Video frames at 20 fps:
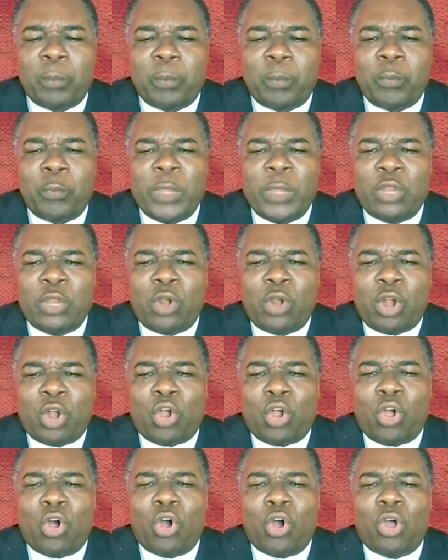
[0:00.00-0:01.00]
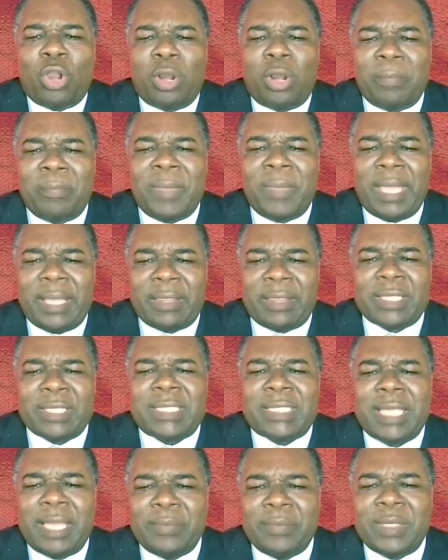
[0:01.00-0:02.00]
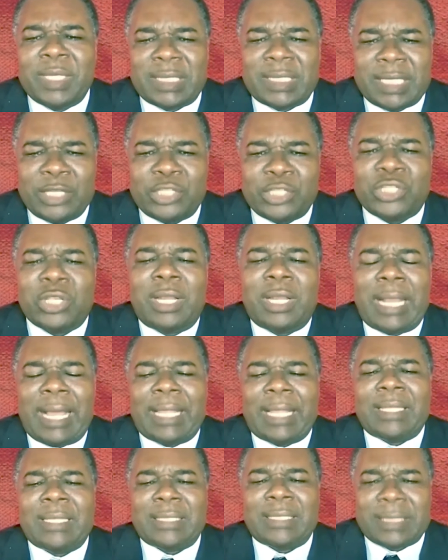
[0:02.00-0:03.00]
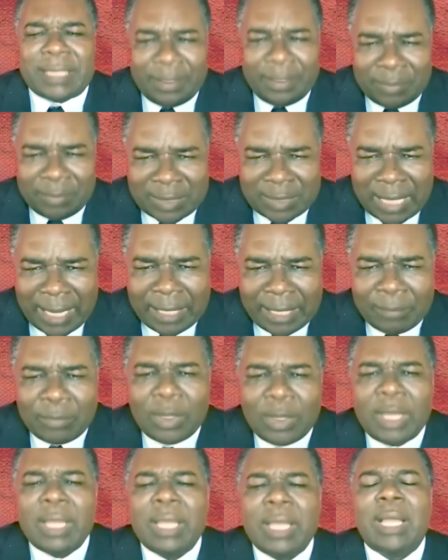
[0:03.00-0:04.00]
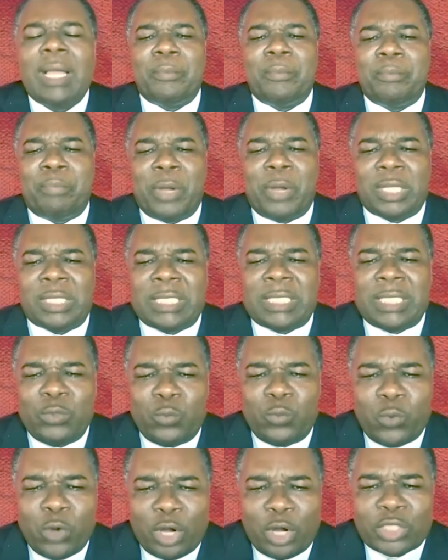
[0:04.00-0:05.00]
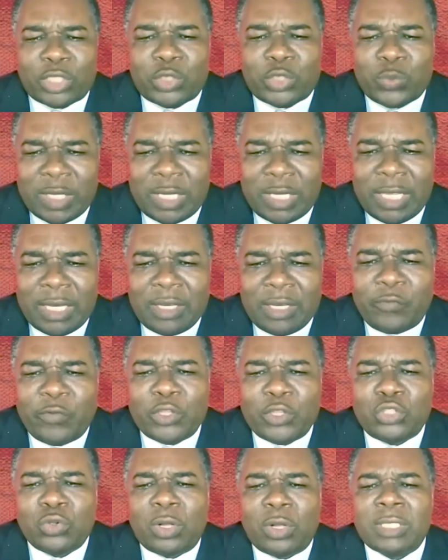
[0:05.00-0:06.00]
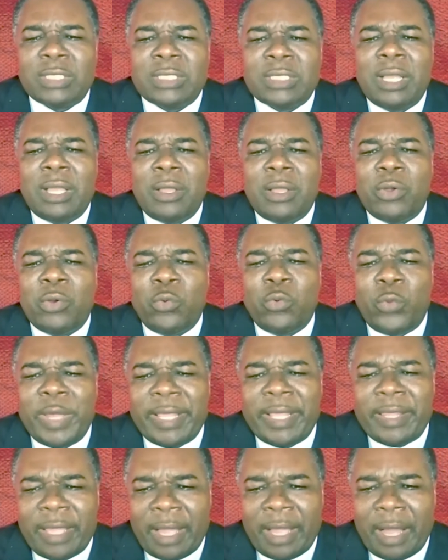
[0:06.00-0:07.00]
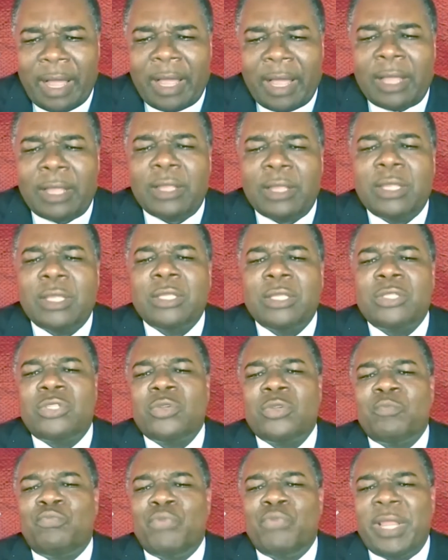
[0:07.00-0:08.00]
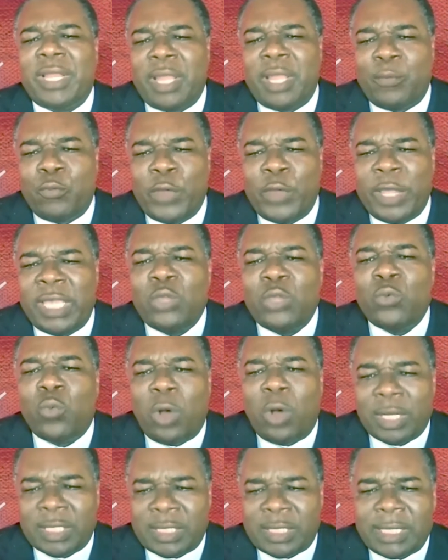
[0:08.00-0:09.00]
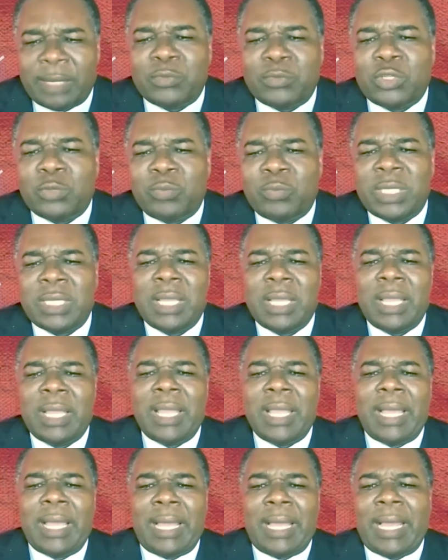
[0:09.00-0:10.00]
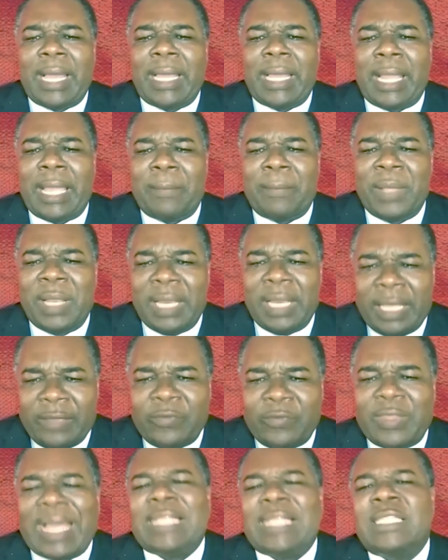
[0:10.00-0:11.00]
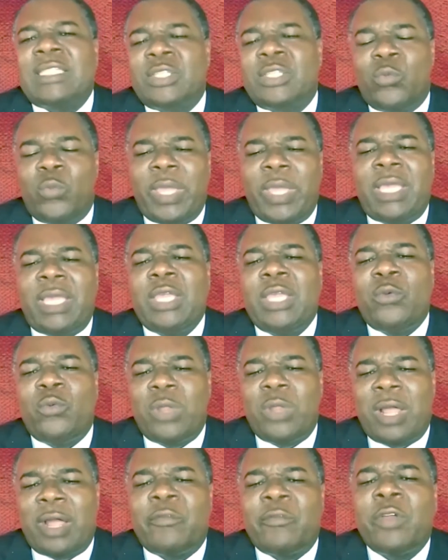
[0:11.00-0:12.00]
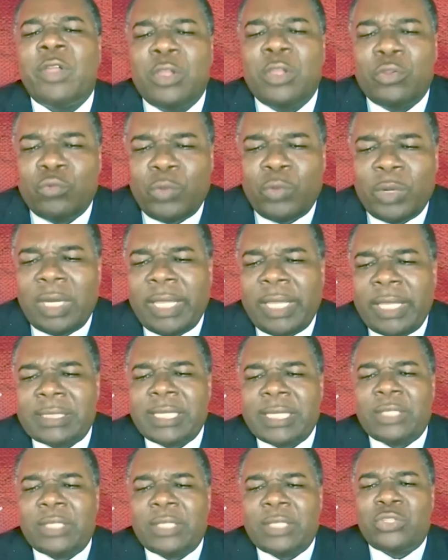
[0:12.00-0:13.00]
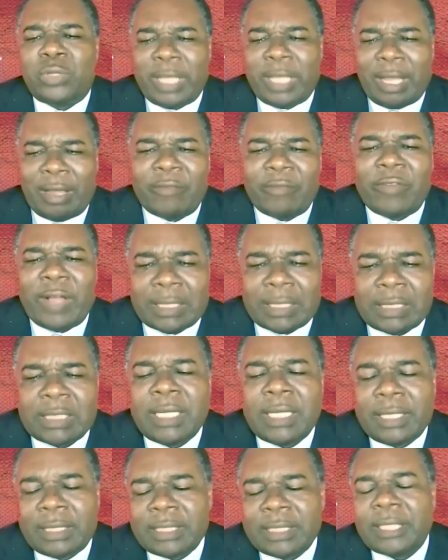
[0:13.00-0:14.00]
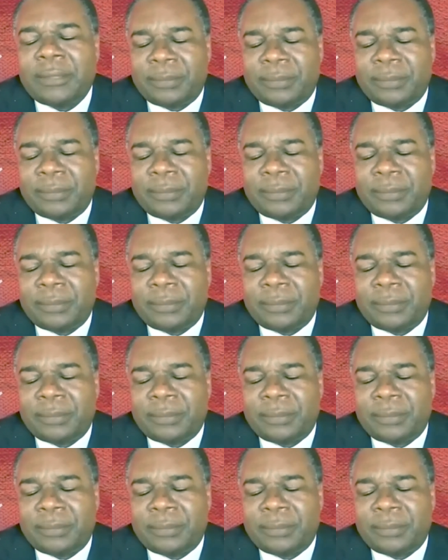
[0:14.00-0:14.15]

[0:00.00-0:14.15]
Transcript: we do not all make the same decision at the same time, but he works with individuals where they are to bring them where he wants them to be. And I believe that's the way he would have related to the unvaccinated.